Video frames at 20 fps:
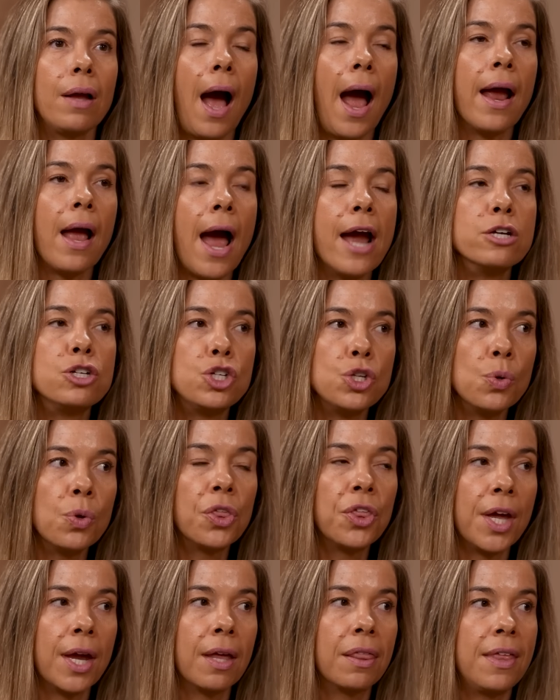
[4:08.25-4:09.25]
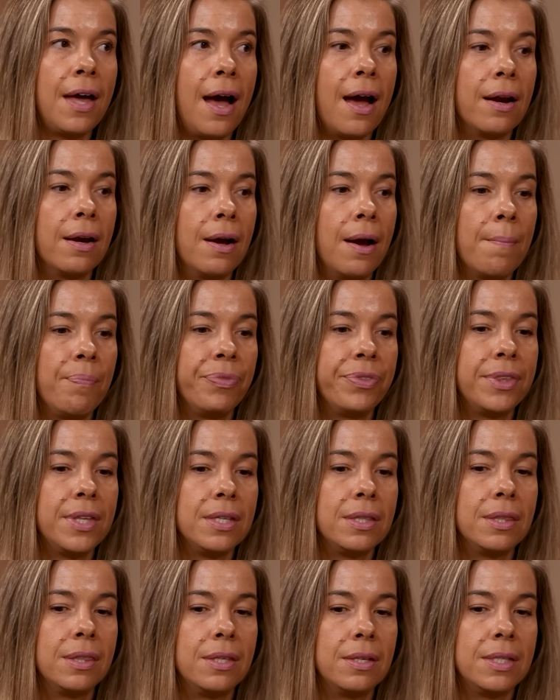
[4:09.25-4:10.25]
I, I do think that um,
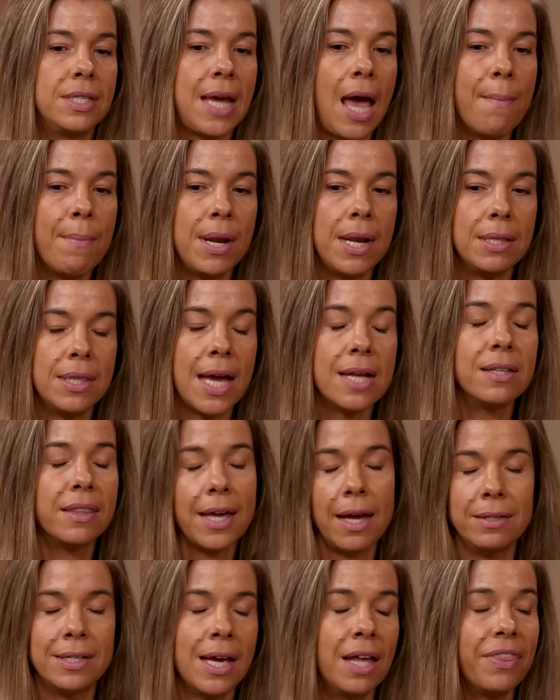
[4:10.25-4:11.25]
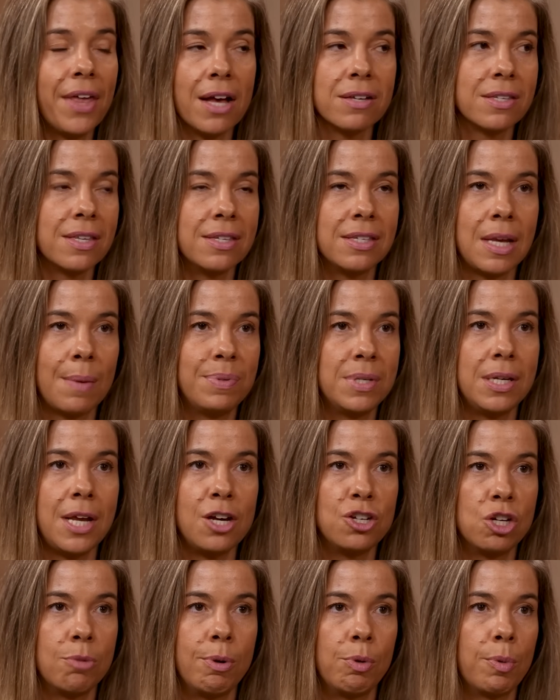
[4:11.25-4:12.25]
the, the 10,000 10, steps a
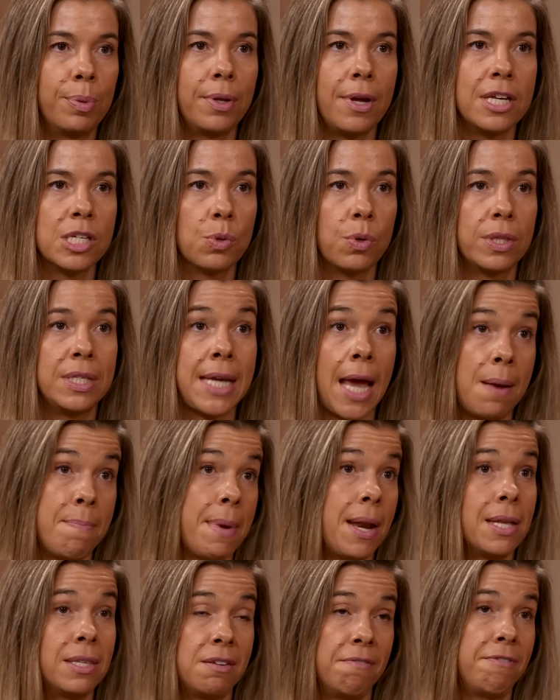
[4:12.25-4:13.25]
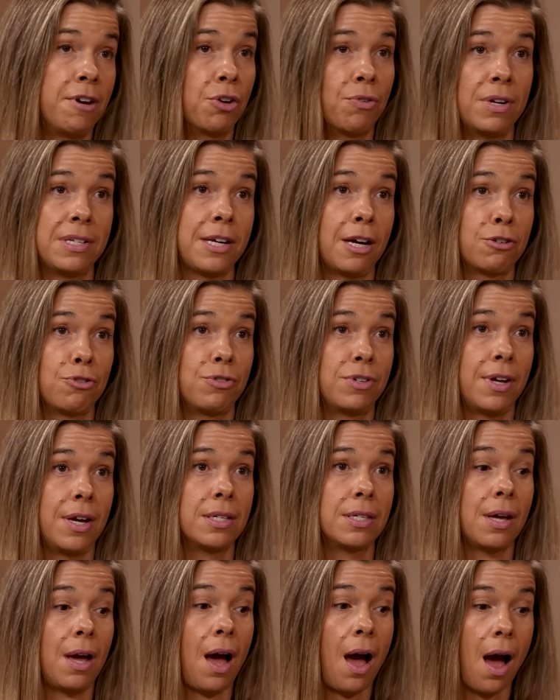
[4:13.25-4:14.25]
day should be replaced with 10 minutes of vigorous
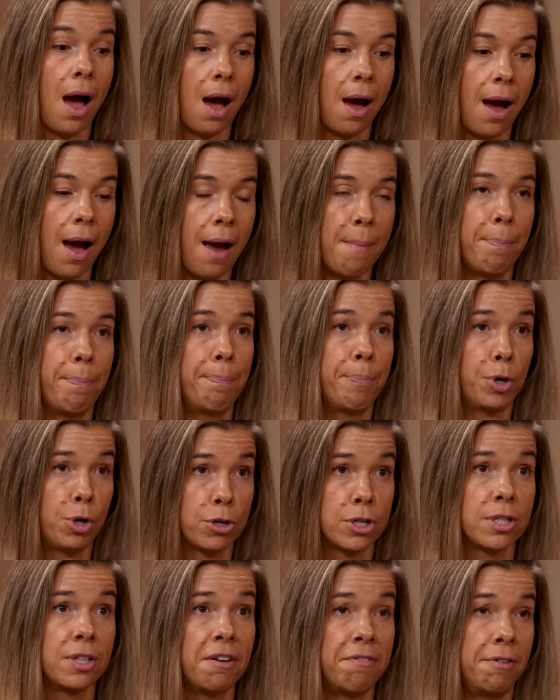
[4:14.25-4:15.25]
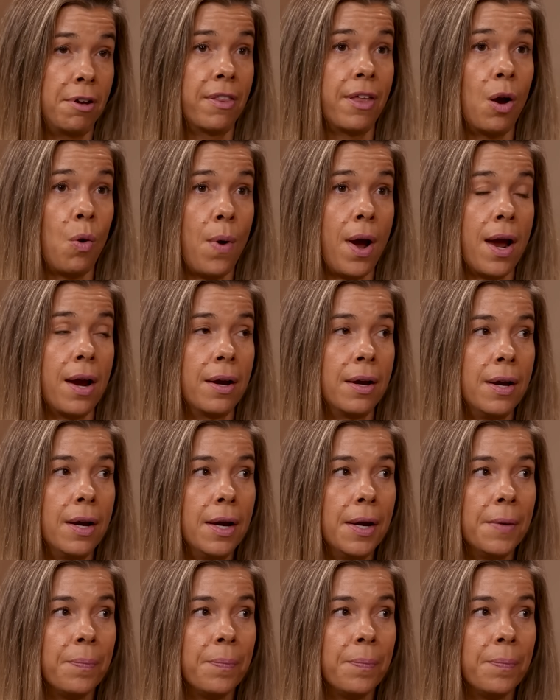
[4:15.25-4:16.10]
exercise. I personally feel that way.